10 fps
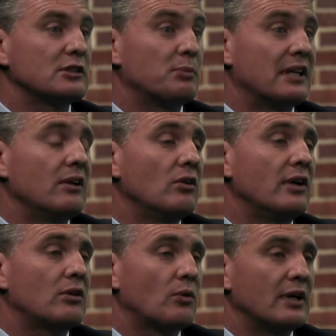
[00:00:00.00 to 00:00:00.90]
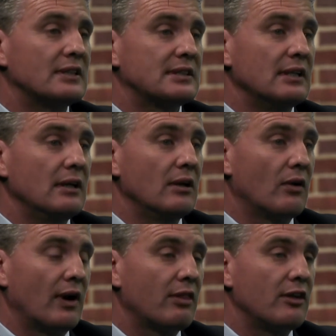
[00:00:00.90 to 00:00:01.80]
but then you need to raise the
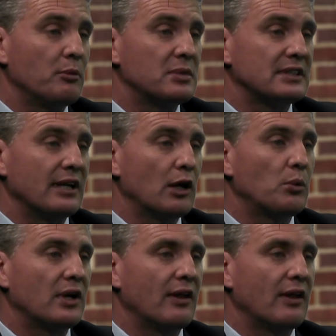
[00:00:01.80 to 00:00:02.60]
around 30% equity.